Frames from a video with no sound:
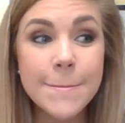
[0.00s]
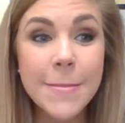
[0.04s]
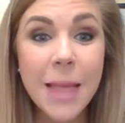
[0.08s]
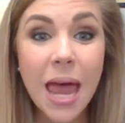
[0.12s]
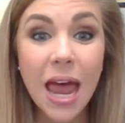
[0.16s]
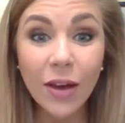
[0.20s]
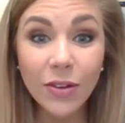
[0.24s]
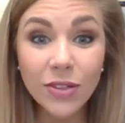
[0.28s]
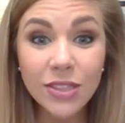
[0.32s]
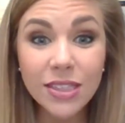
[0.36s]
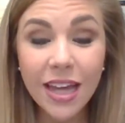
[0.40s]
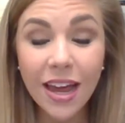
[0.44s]
I
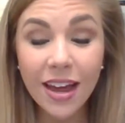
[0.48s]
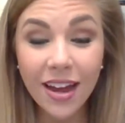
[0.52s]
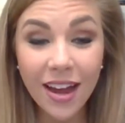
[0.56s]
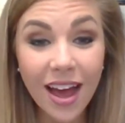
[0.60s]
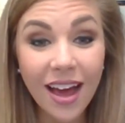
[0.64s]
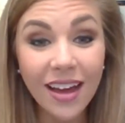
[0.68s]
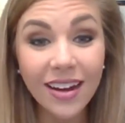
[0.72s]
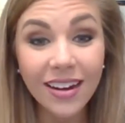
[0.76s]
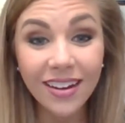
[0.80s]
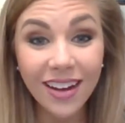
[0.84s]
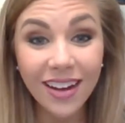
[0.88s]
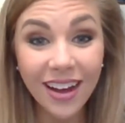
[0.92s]
will say I
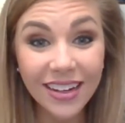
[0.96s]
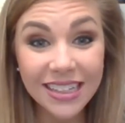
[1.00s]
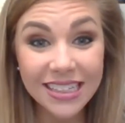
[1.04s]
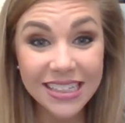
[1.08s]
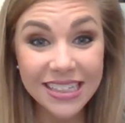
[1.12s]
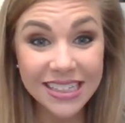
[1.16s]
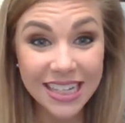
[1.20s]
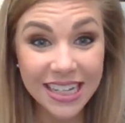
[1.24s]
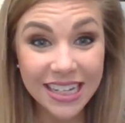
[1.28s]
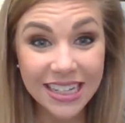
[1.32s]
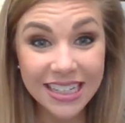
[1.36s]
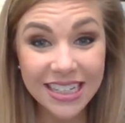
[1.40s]
kind of got
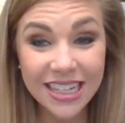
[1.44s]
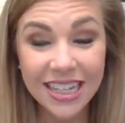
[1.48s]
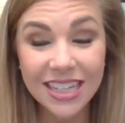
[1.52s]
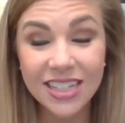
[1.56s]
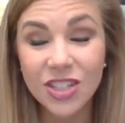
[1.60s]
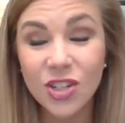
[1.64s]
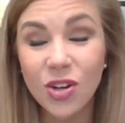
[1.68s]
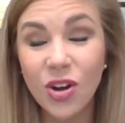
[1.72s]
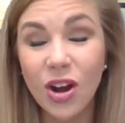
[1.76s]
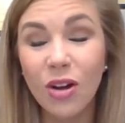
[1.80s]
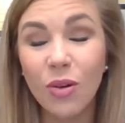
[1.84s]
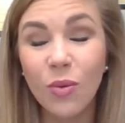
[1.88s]
addicted
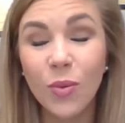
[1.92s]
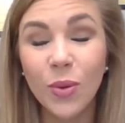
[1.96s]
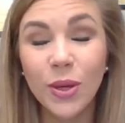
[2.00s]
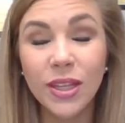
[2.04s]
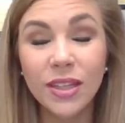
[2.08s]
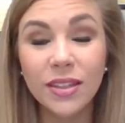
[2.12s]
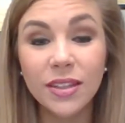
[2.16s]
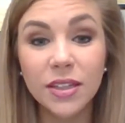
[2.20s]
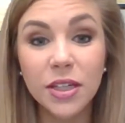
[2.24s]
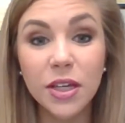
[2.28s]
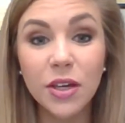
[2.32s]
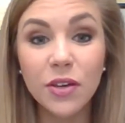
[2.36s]
to our
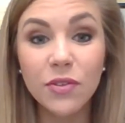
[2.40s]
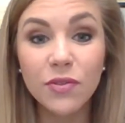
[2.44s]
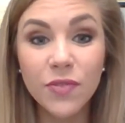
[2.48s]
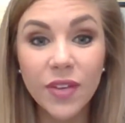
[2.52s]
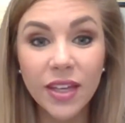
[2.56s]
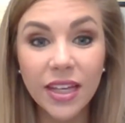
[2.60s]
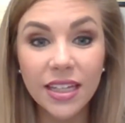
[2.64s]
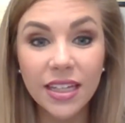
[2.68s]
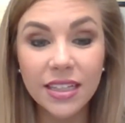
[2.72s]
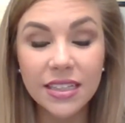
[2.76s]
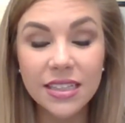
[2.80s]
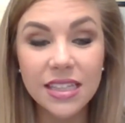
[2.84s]
weekly
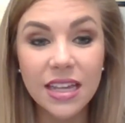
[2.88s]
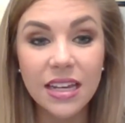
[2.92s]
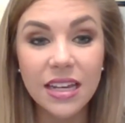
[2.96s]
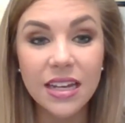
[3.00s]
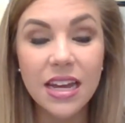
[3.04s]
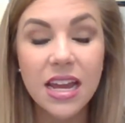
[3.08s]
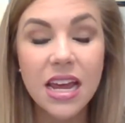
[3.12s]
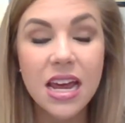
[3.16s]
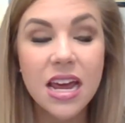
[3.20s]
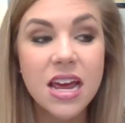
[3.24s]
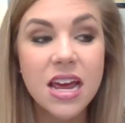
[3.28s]
events. And